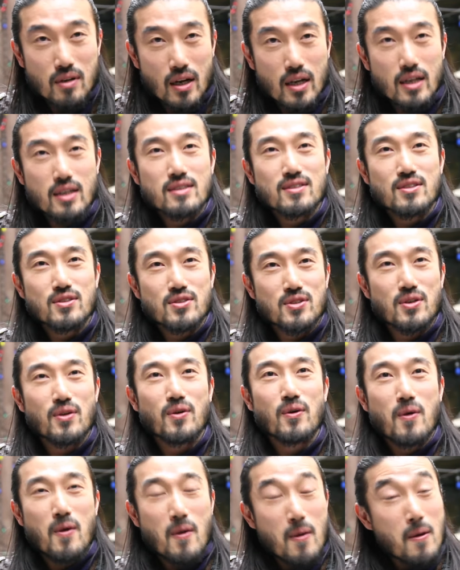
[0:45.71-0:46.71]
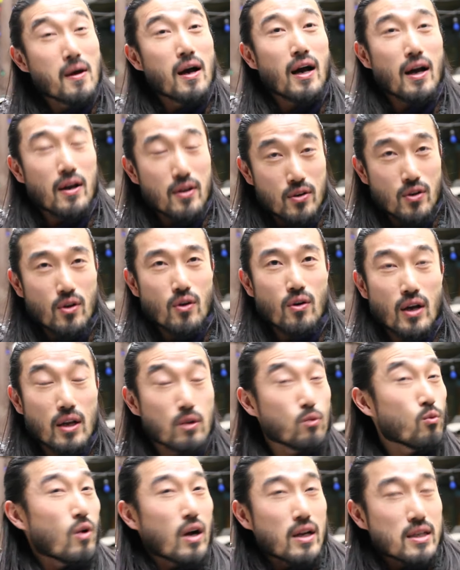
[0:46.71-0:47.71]
That's right? the very so, big question. And, yeah.
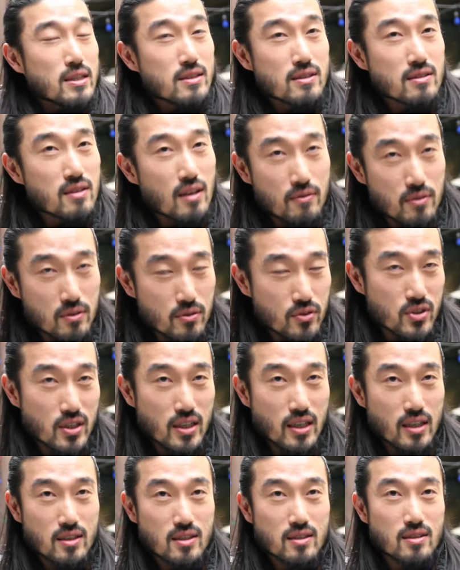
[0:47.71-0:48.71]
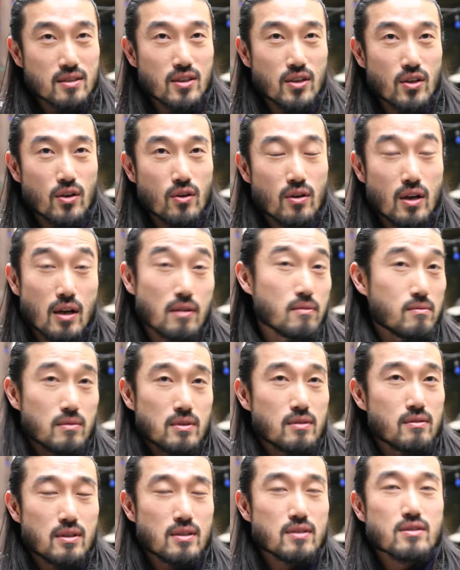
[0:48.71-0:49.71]
And what is level six? You right. know,
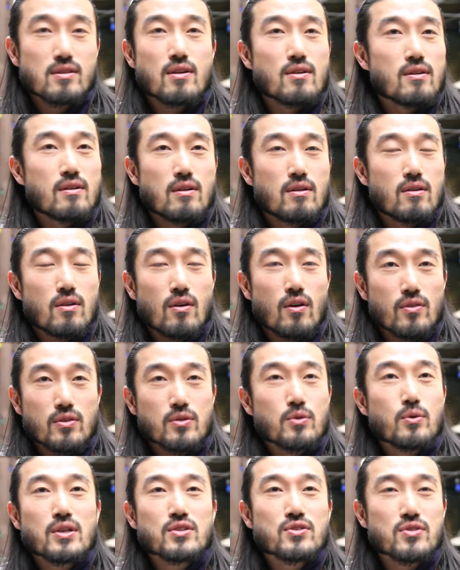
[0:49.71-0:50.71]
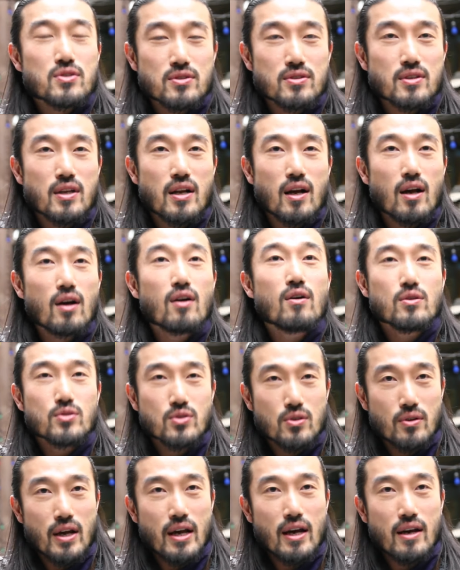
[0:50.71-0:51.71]
and these are all the questions that I
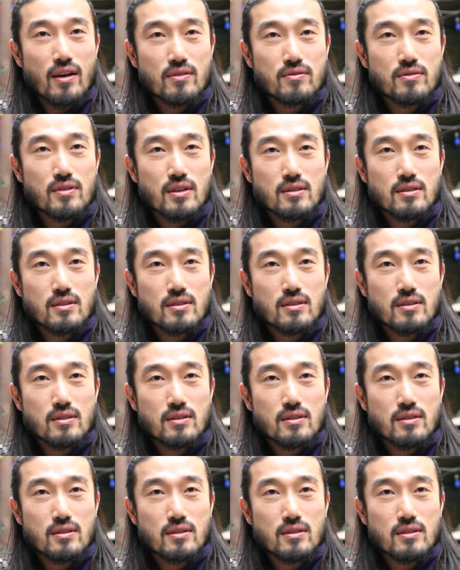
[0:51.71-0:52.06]
also have.